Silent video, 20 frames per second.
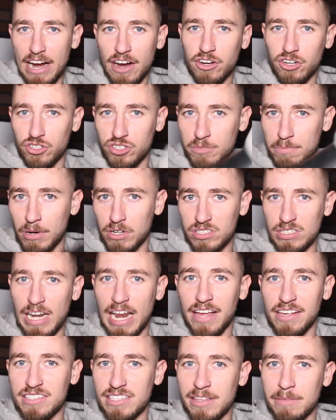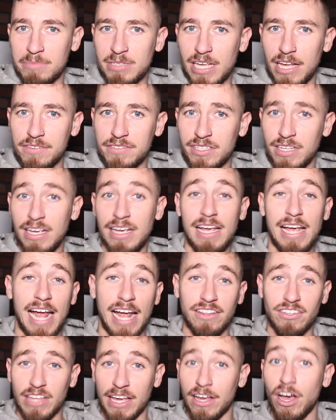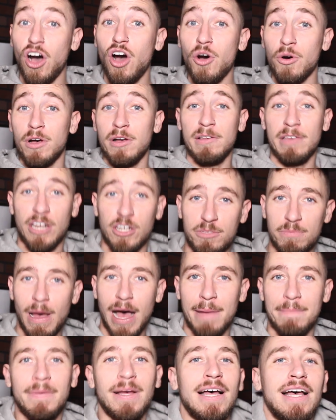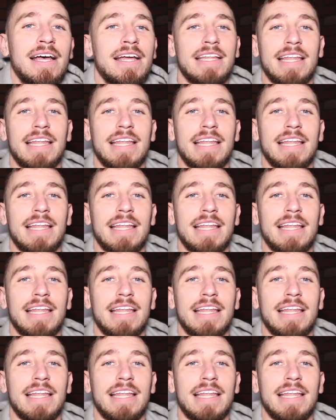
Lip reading: characters and personalities in themselves. And they're like, oh, here's mom.